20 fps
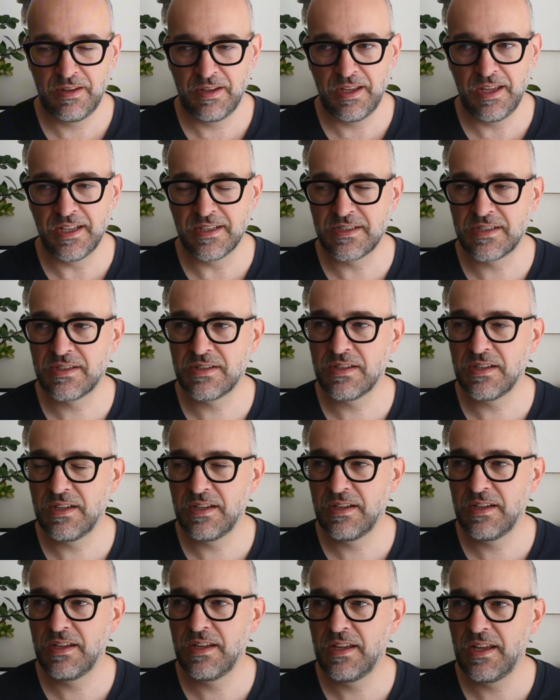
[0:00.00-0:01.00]
It's
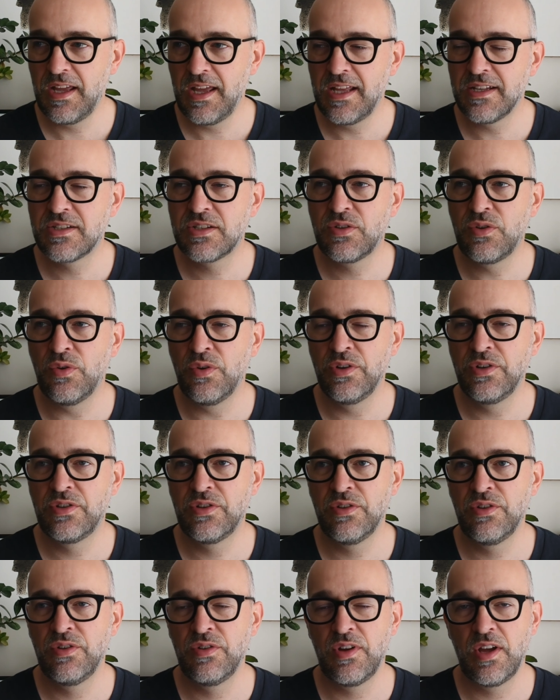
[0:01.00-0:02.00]
going
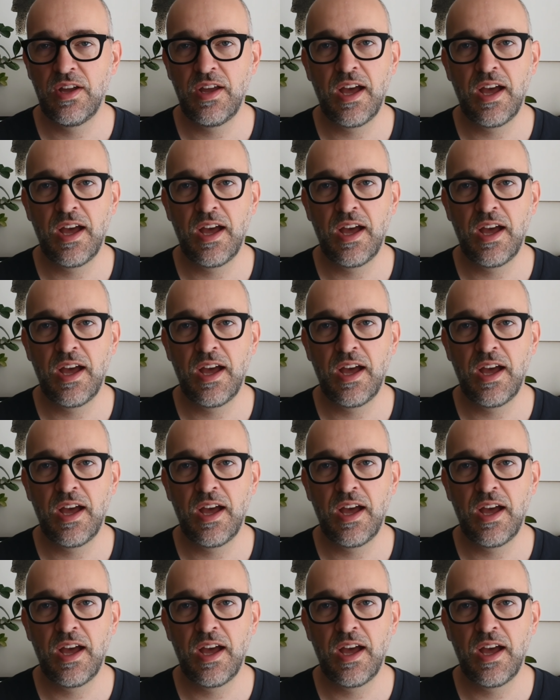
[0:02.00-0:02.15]
to,